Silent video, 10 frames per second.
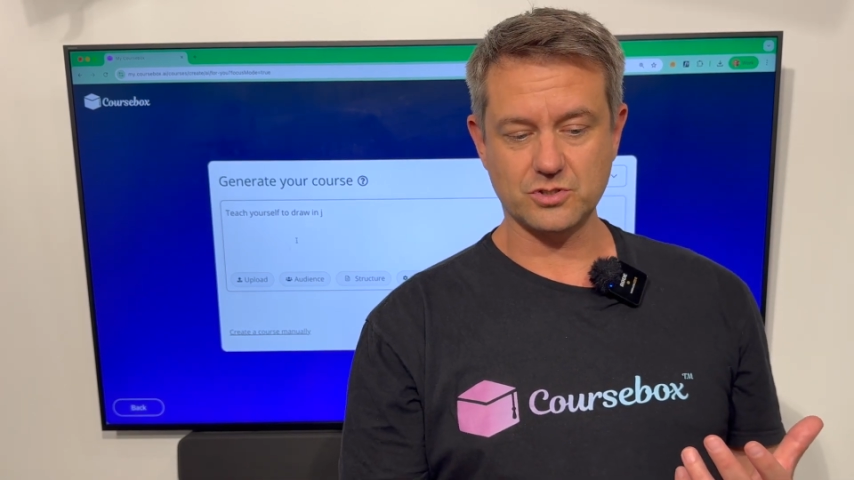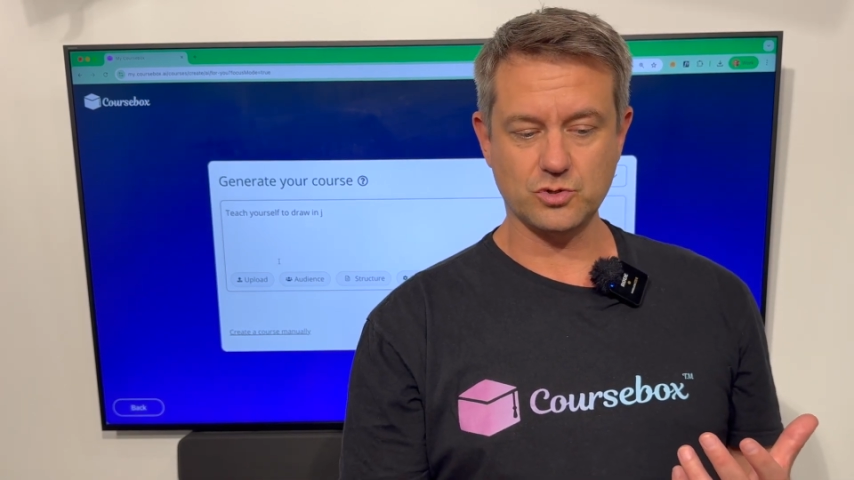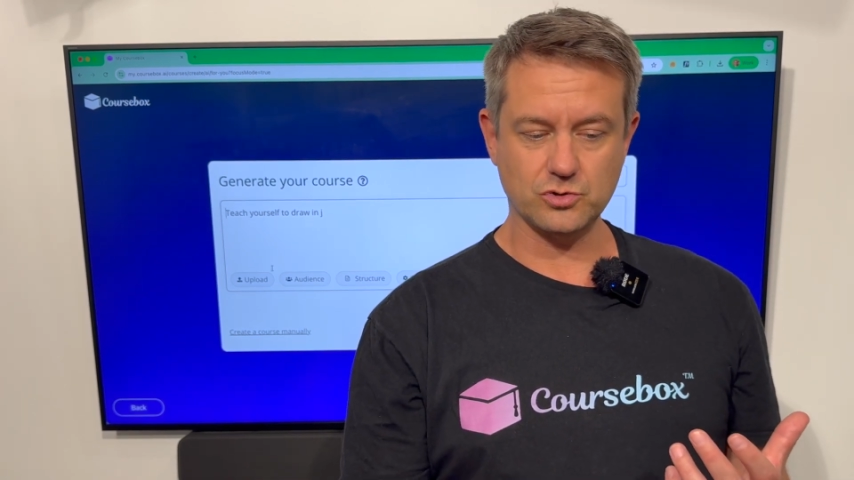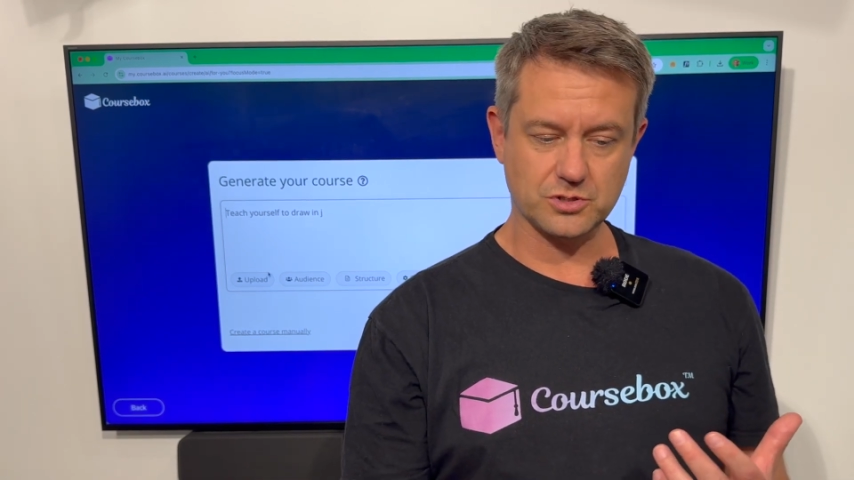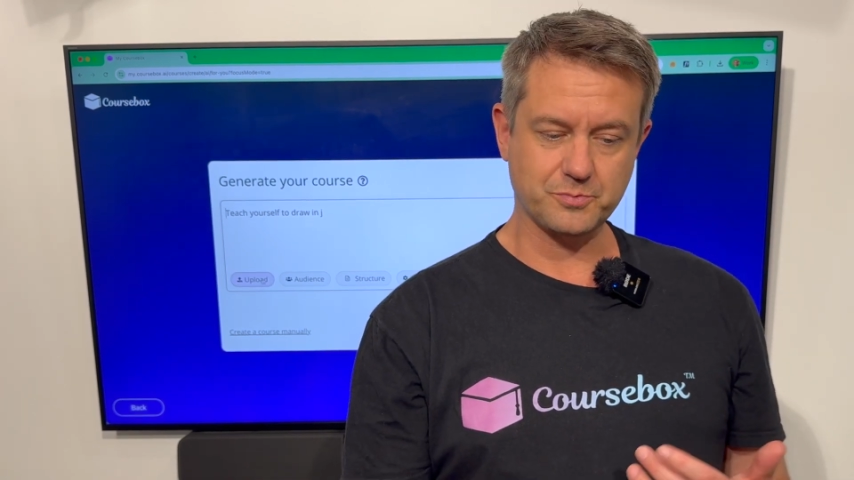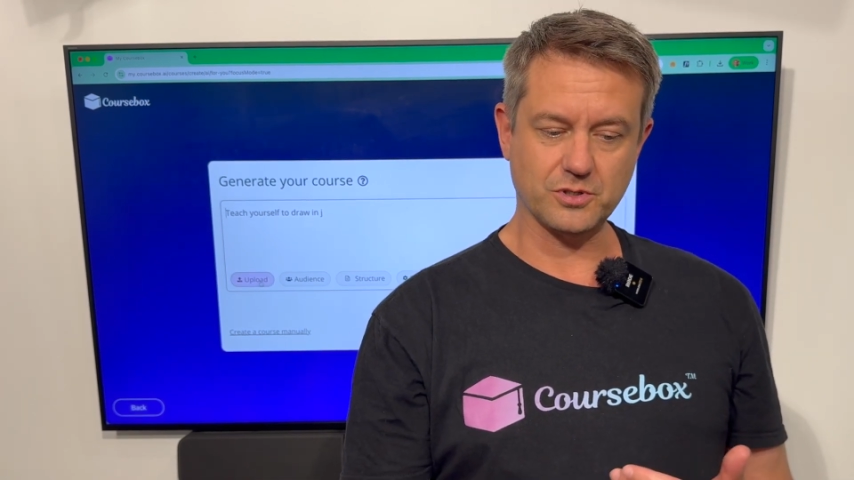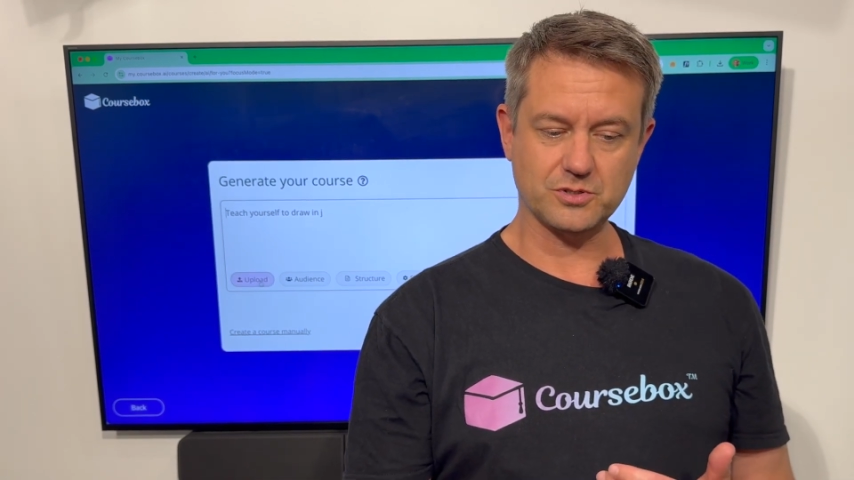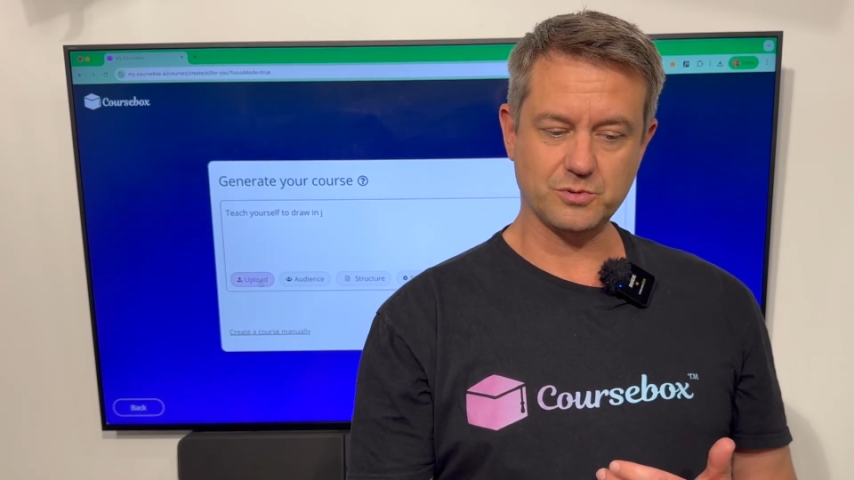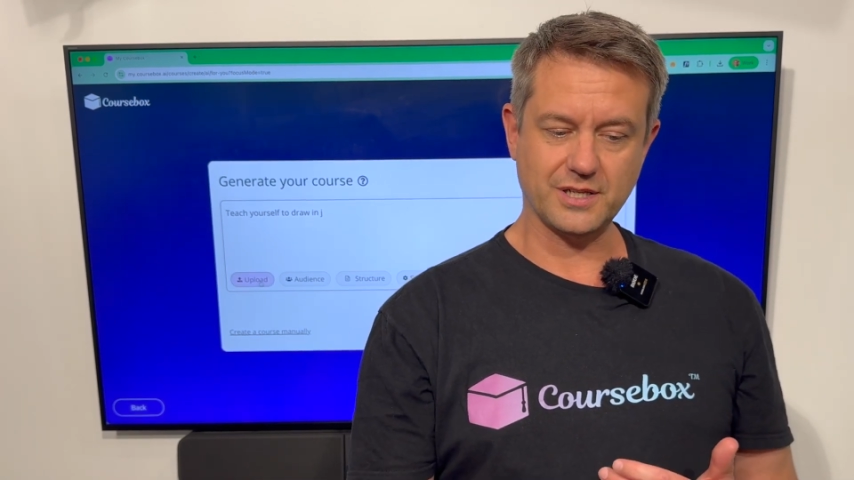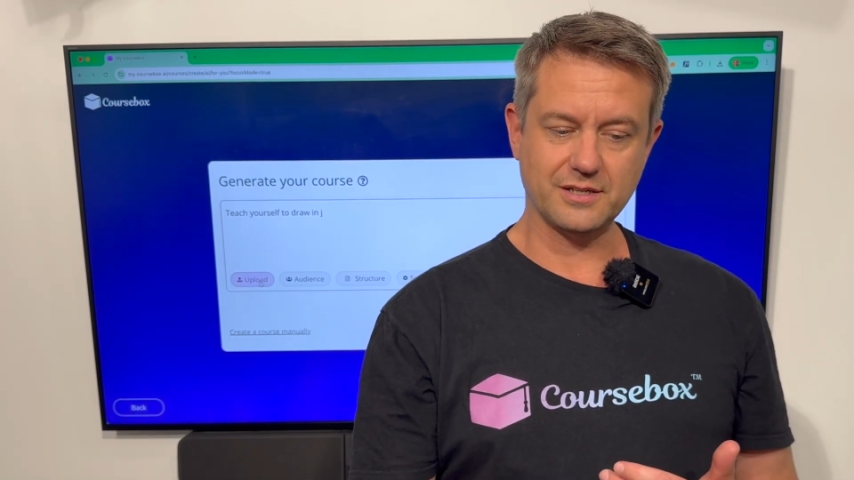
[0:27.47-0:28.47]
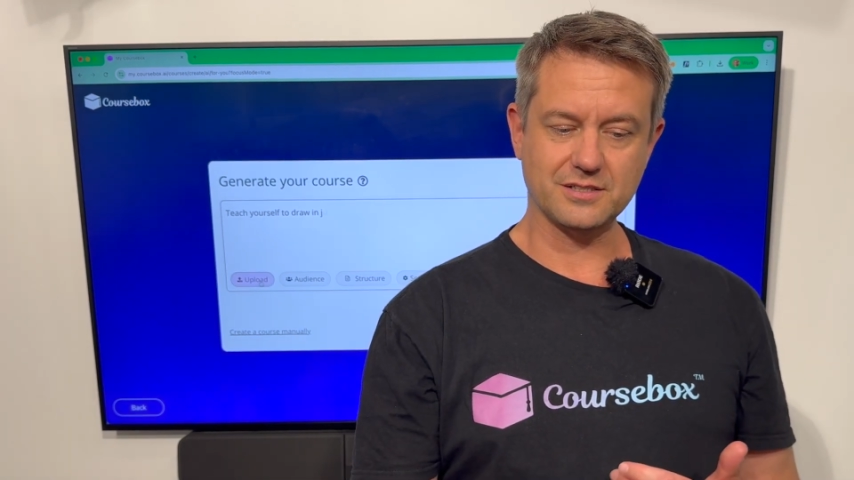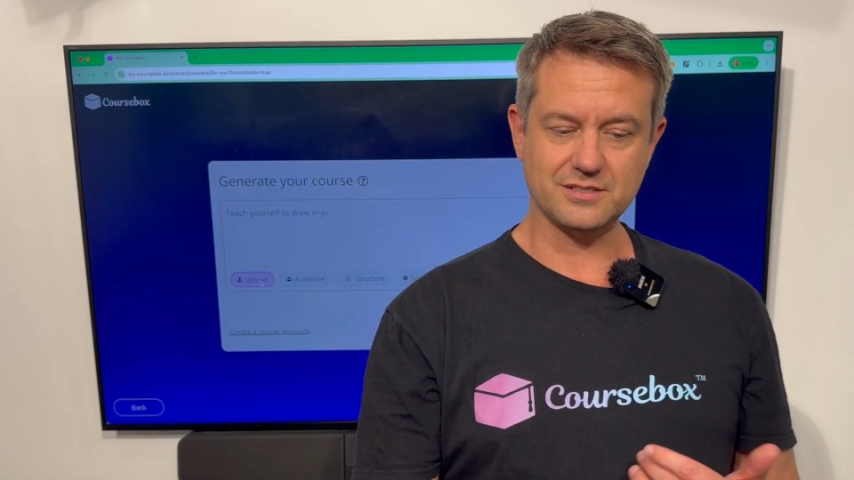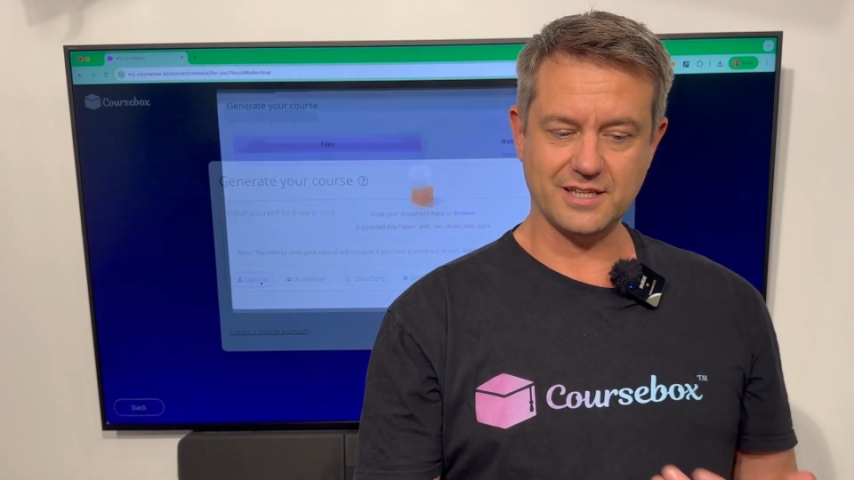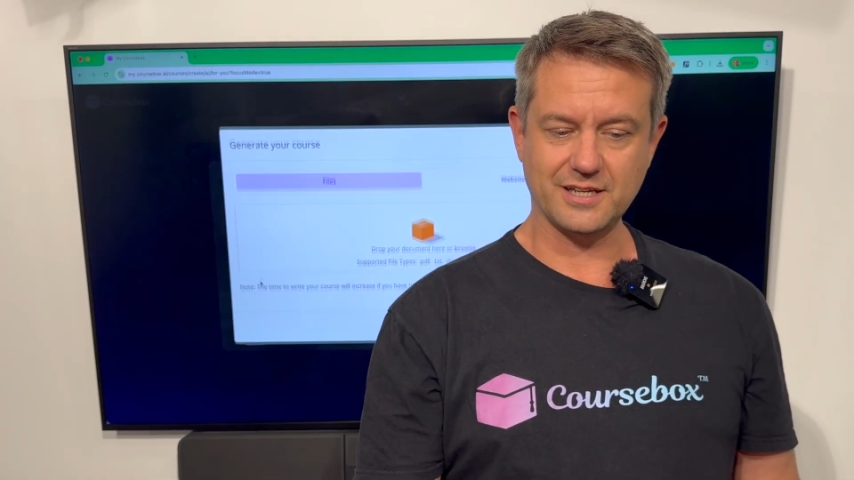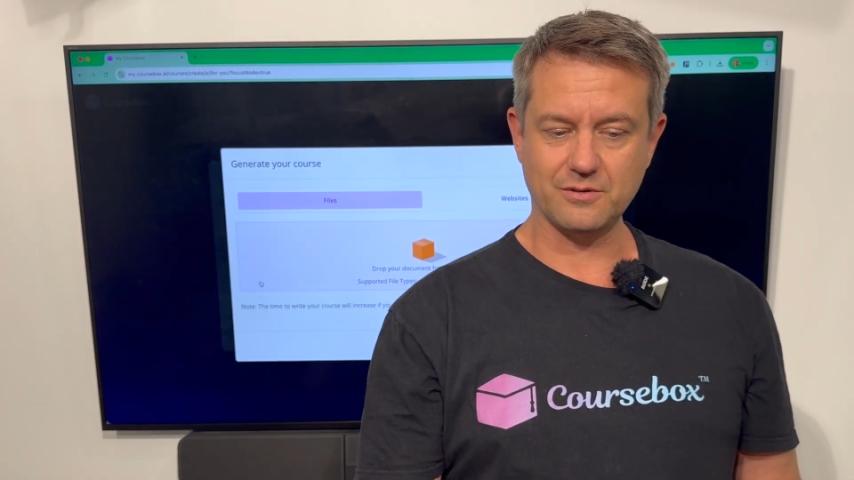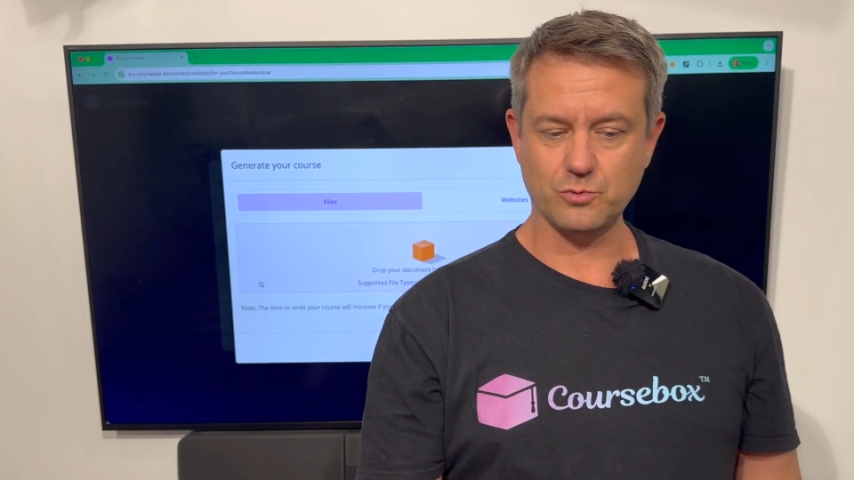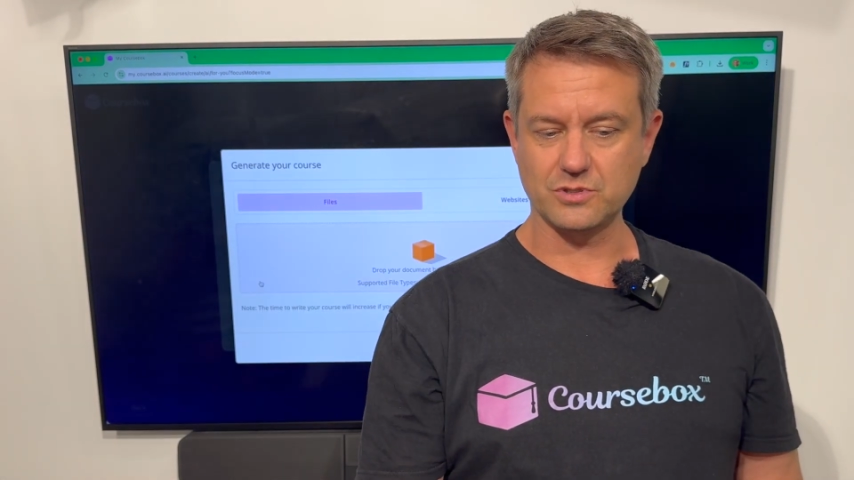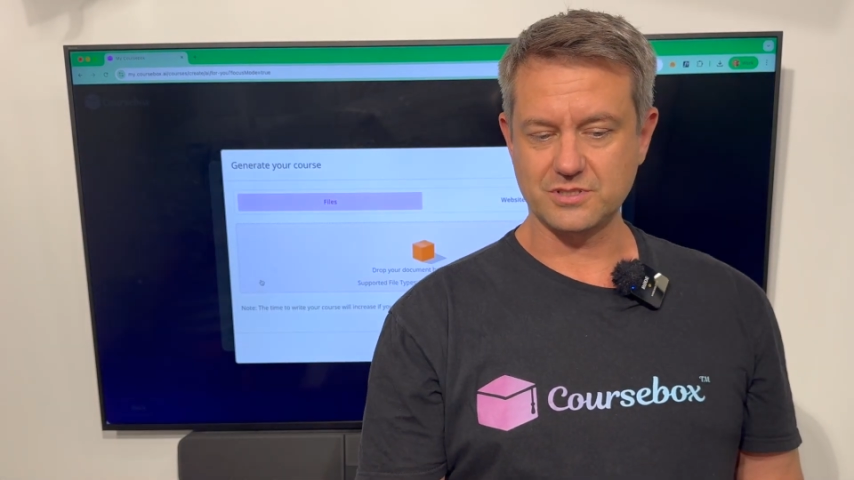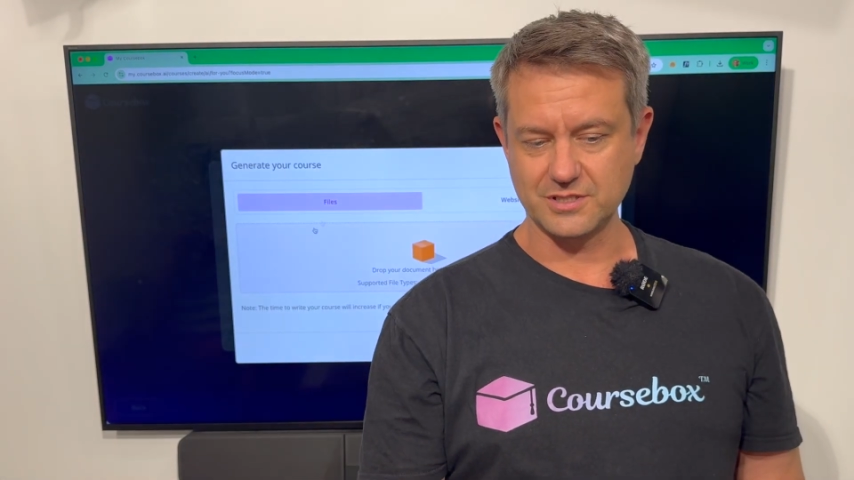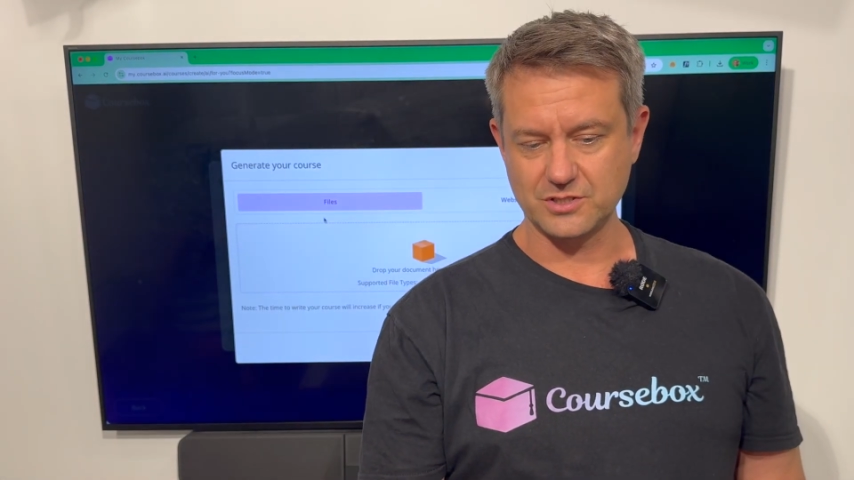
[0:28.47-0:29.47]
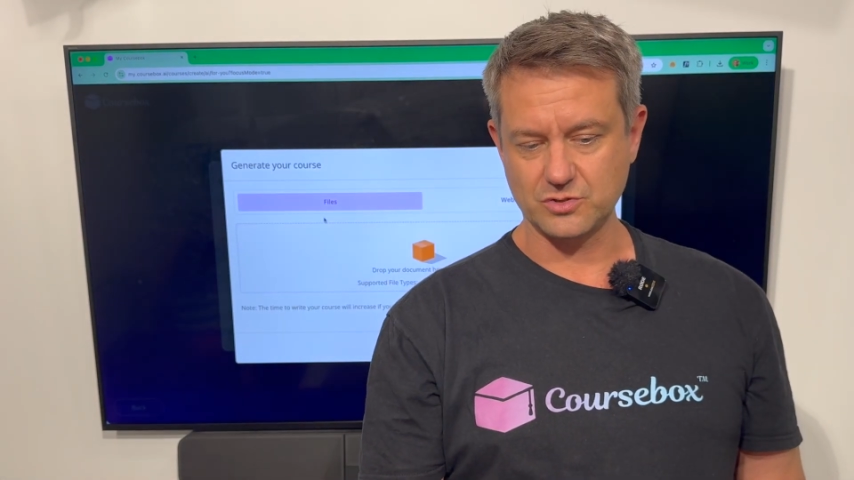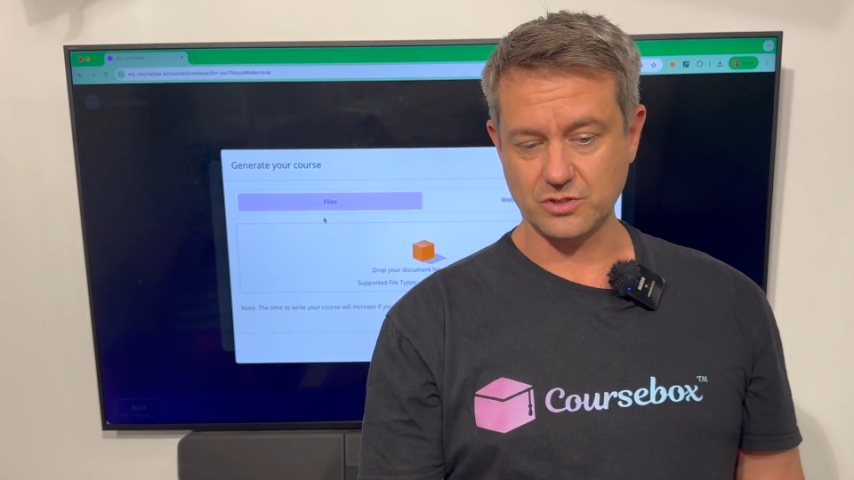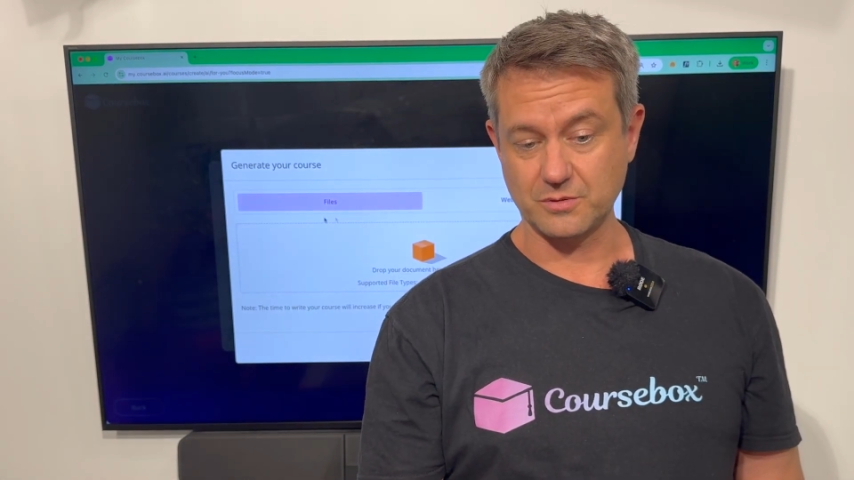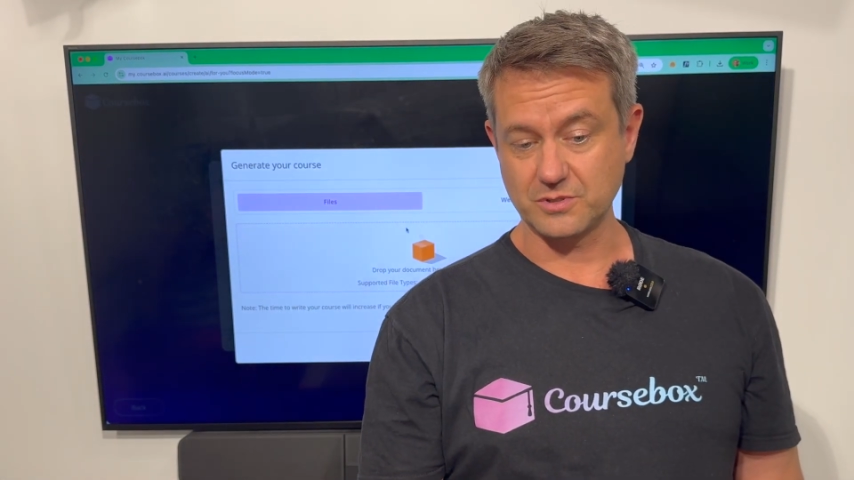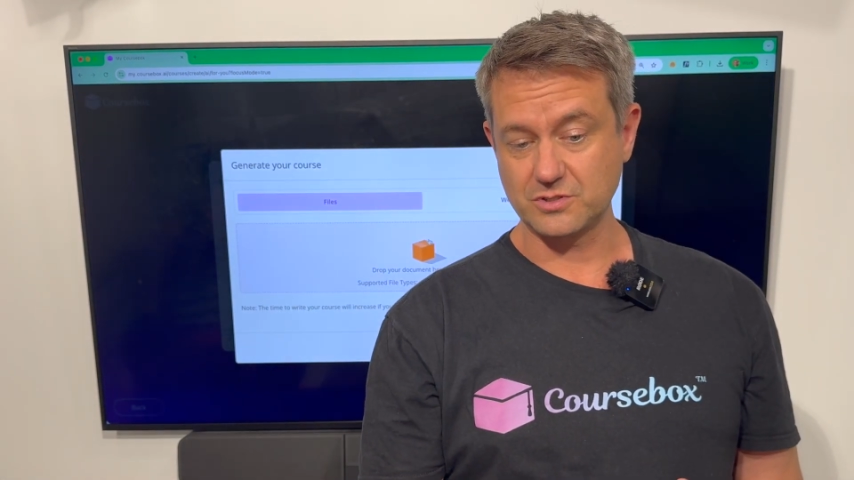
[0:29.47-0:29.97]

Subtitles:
Coursebox will understand what's in this document.